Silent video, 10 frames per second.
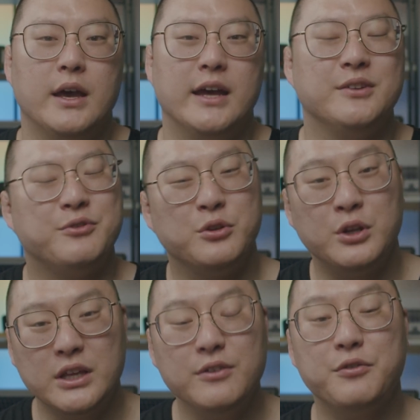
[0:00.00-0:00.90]
And if you're
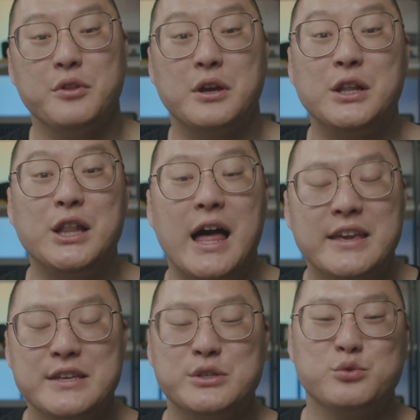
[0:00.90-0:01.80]
looking for the
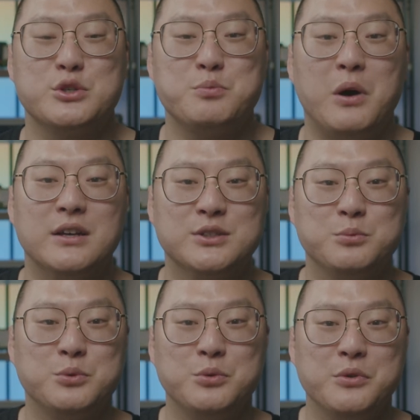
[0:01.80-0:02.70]
clackiest switch
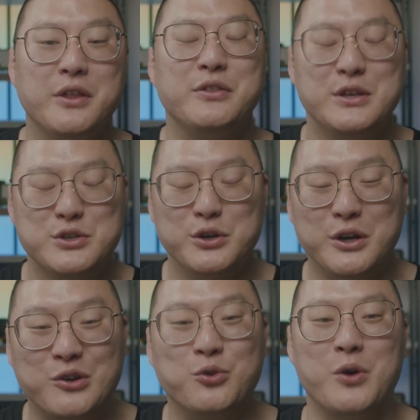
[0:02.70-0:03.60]
possible, then these are a
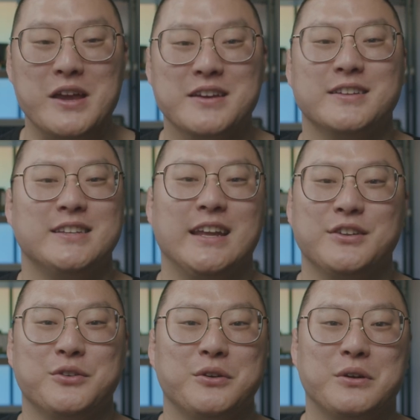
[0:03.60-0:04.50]
great
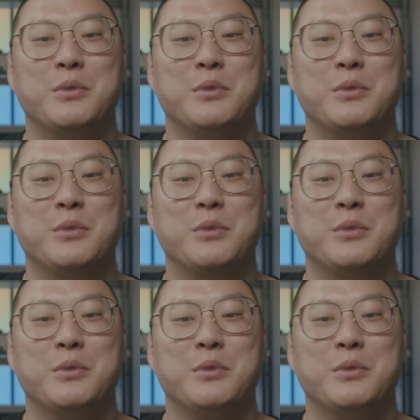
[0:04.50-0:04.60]
contender.